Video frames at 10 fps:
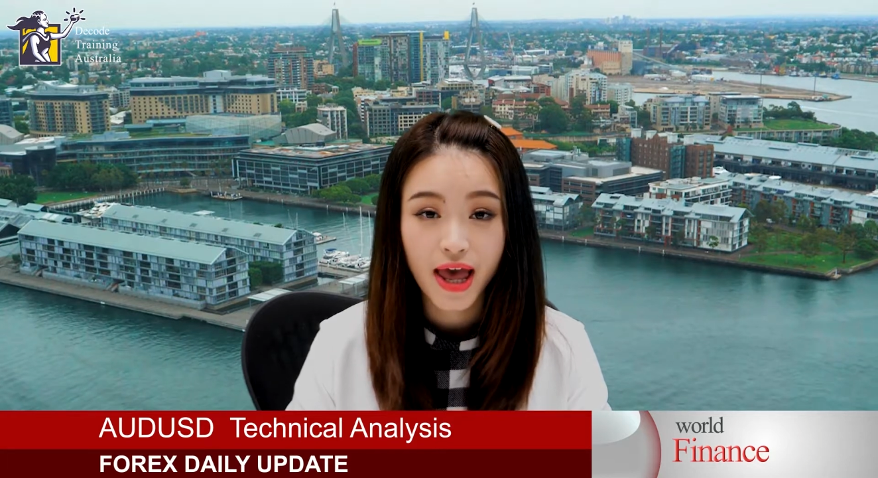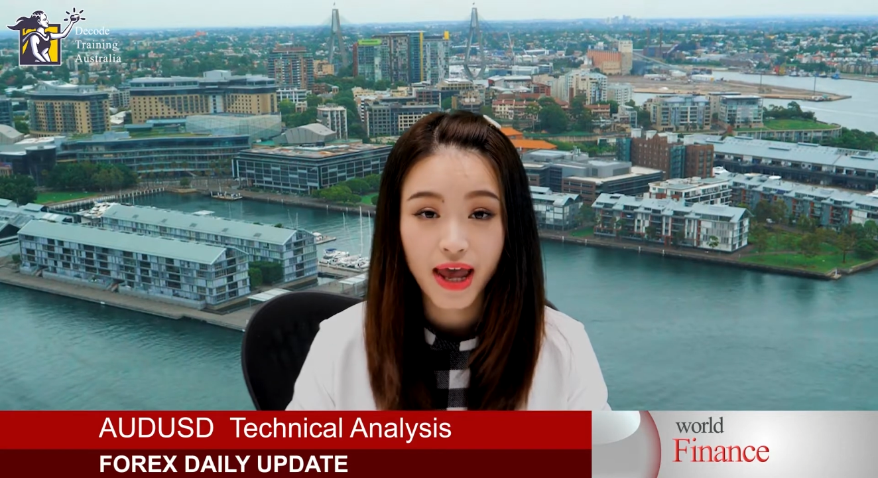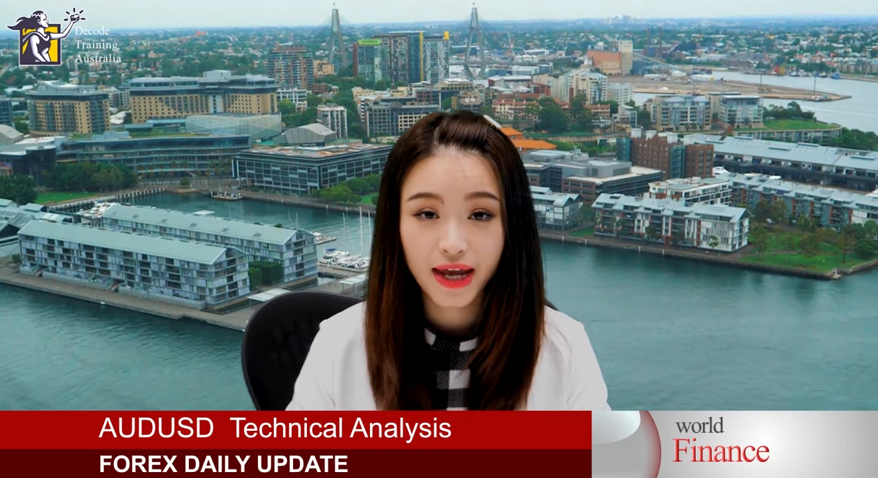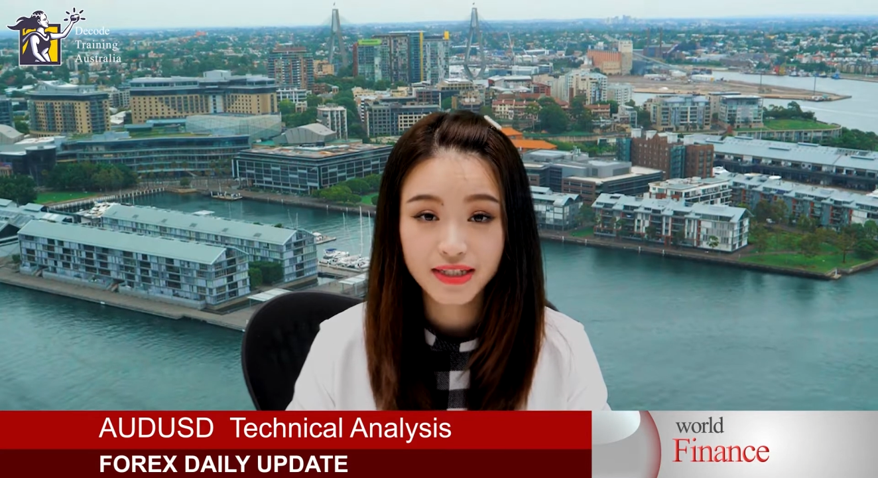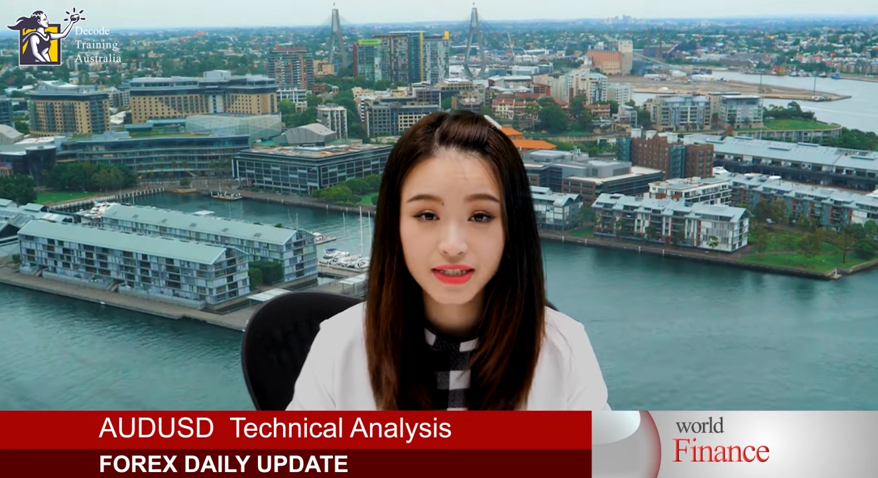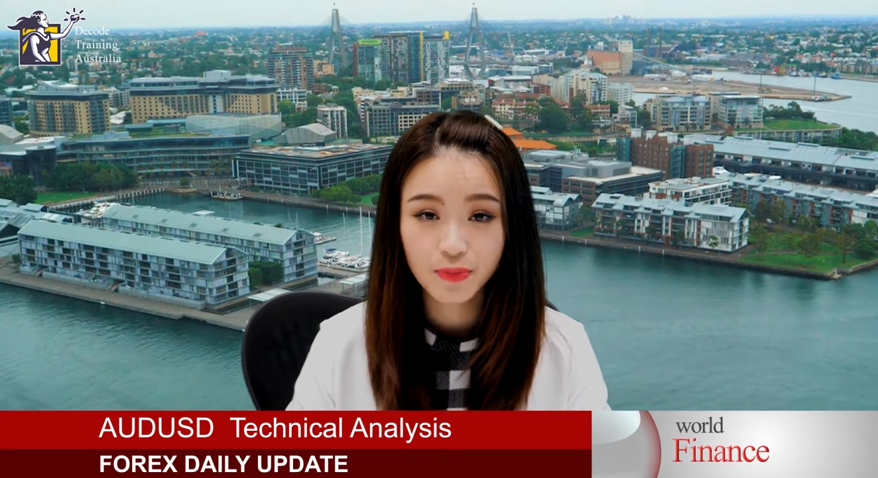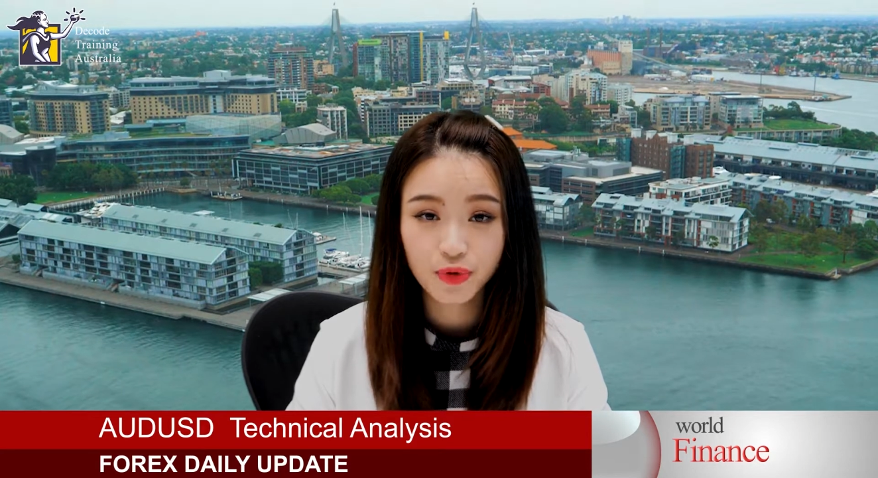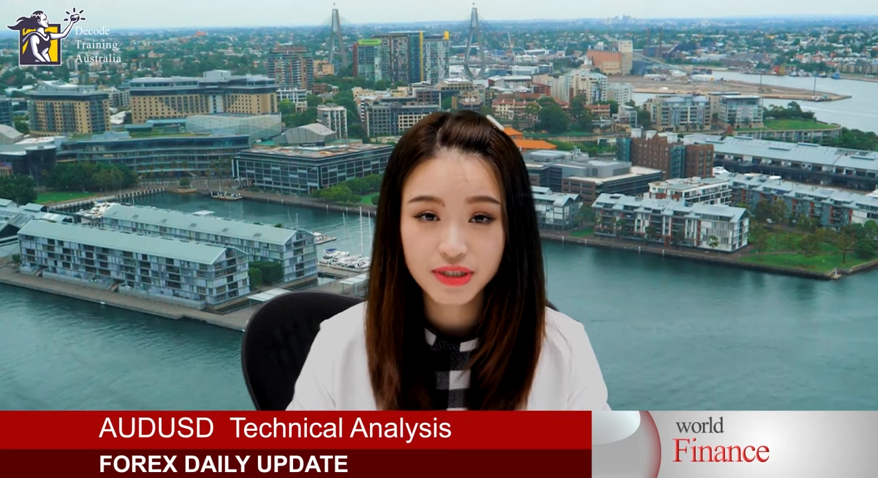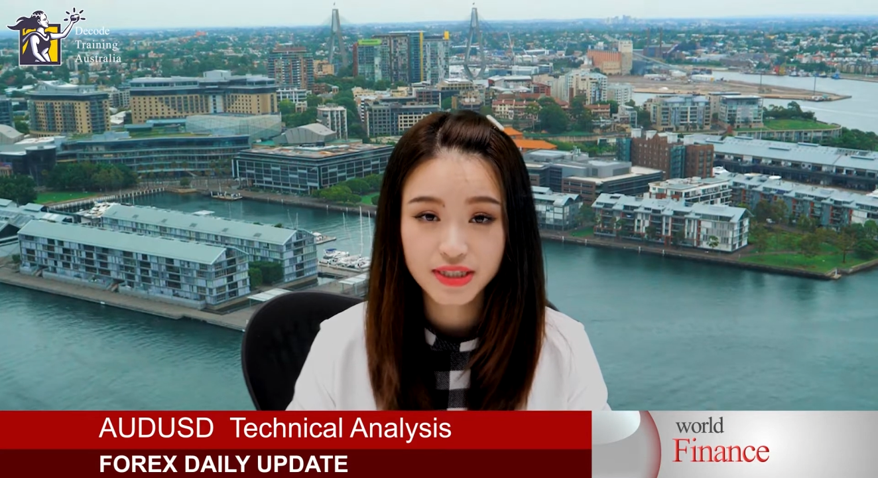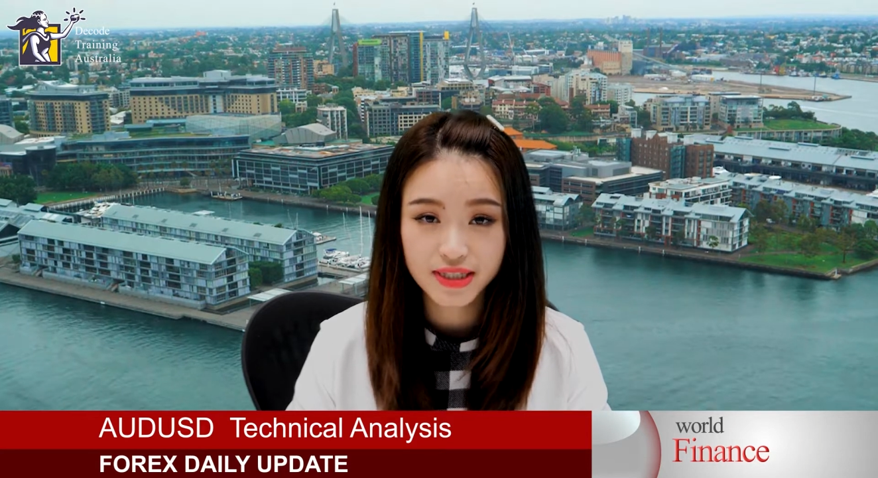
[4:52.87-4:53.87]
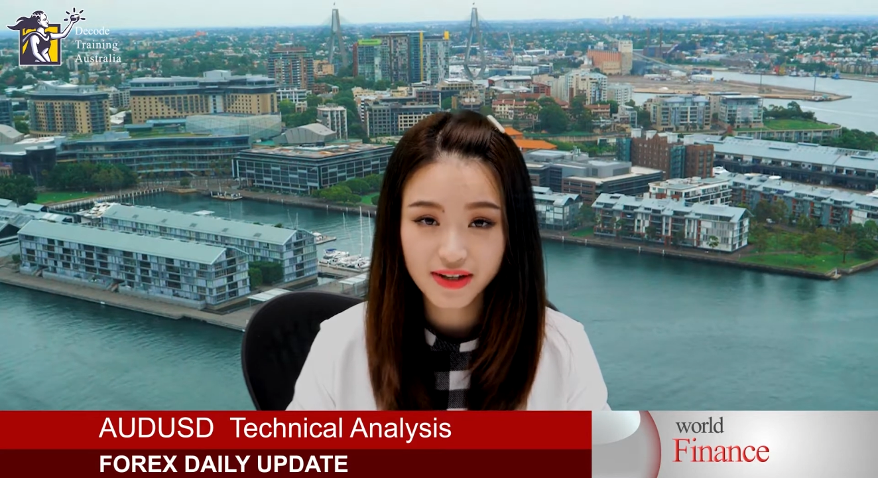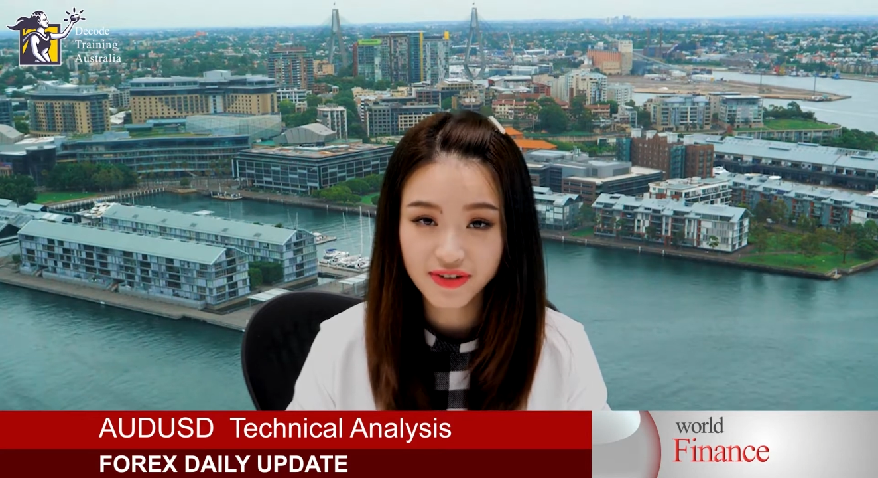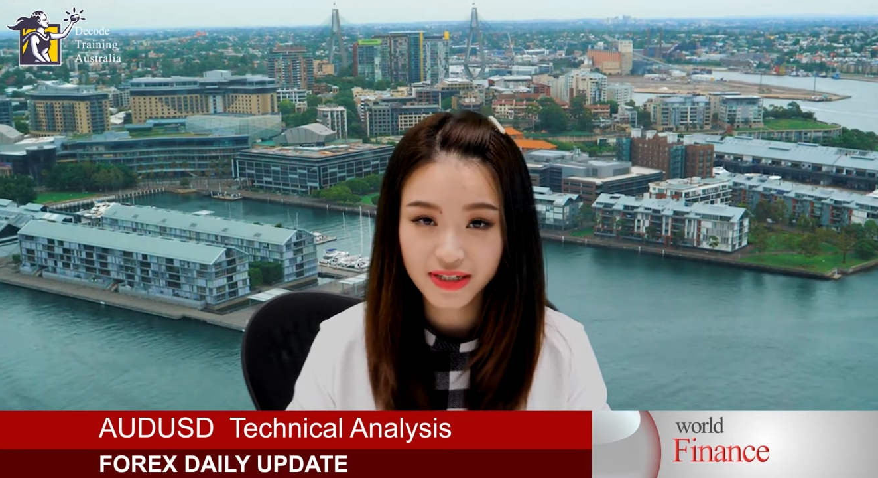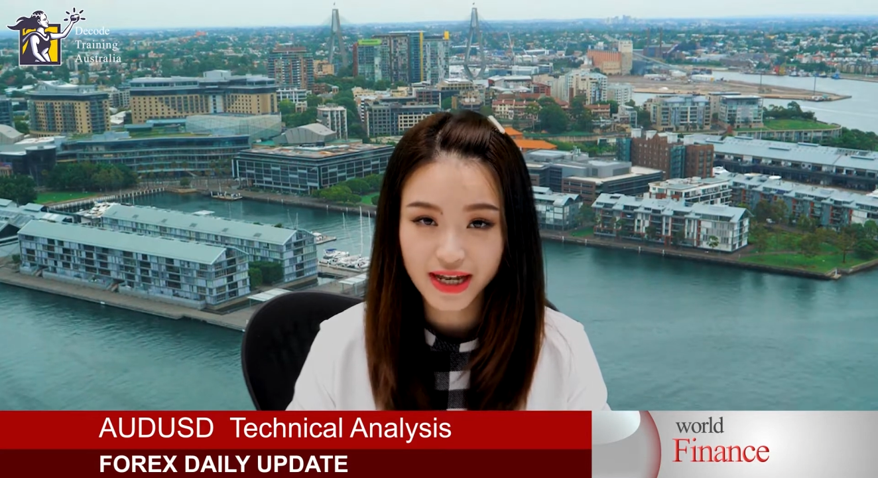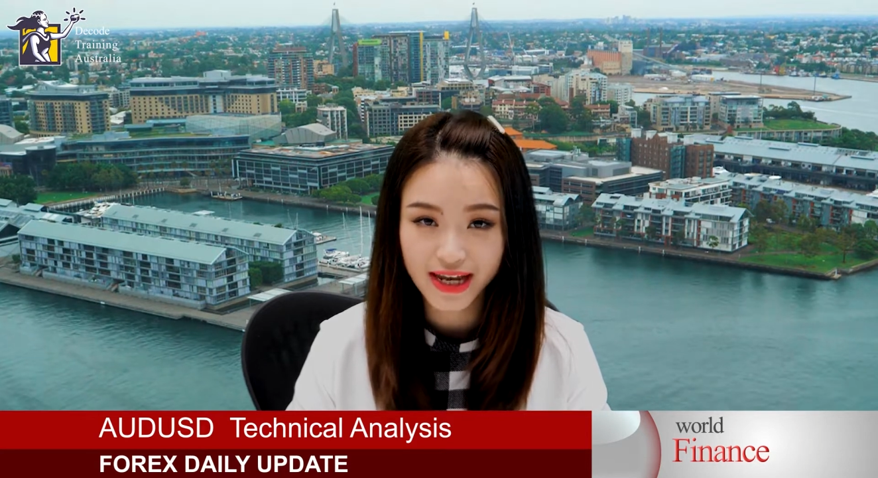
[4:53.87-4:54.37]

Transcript: 80.7